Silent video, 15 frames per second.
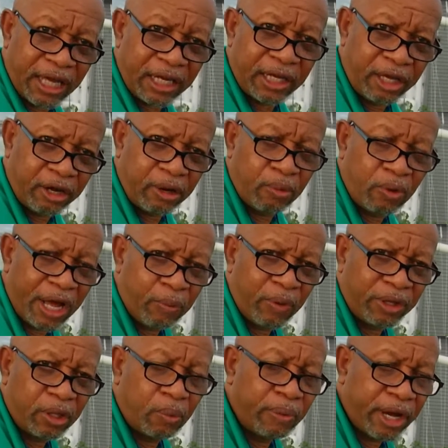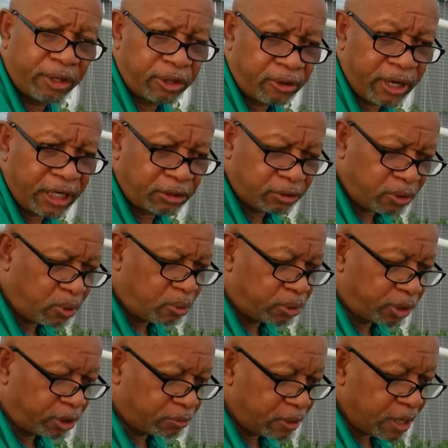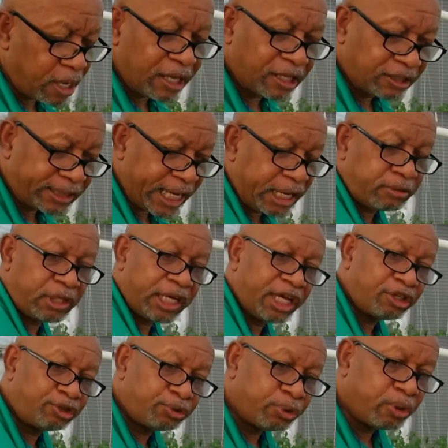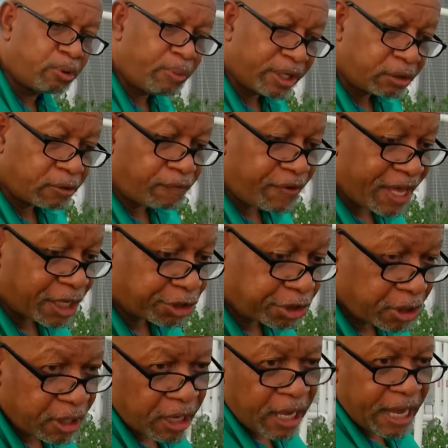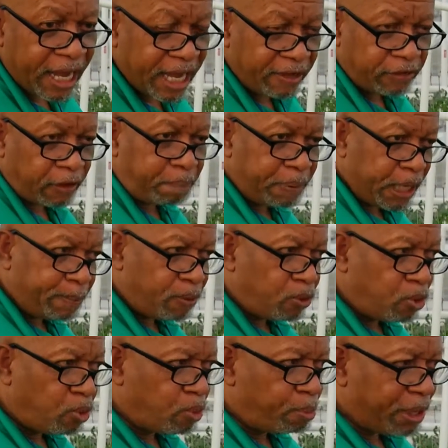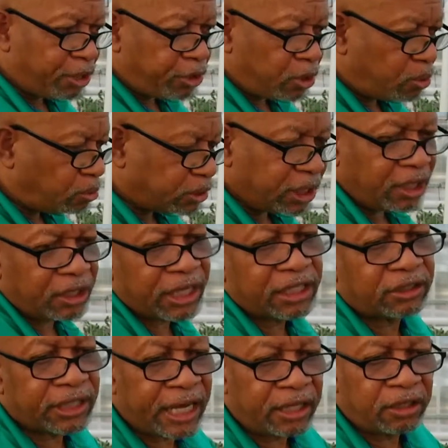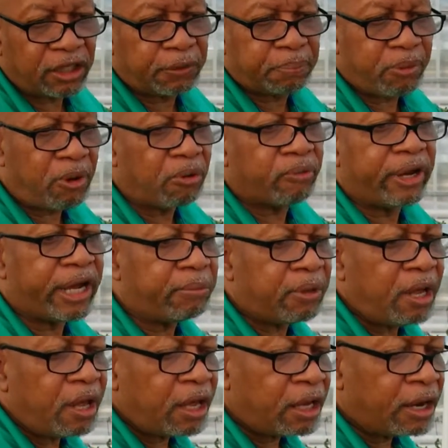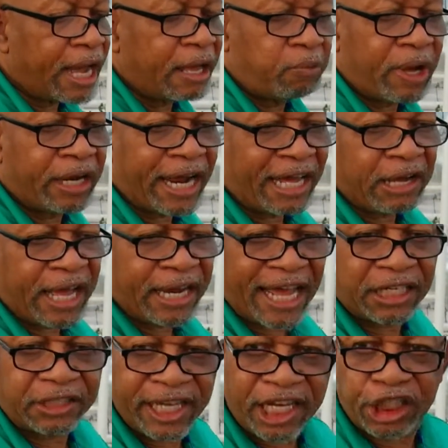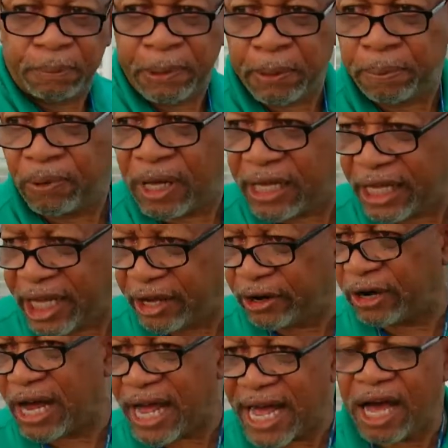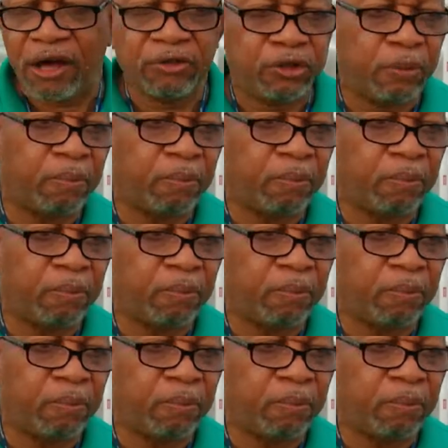in here when the weather is cooler. The same thing is true with the fish. If the people who will be using this in this program, and I teach people here how,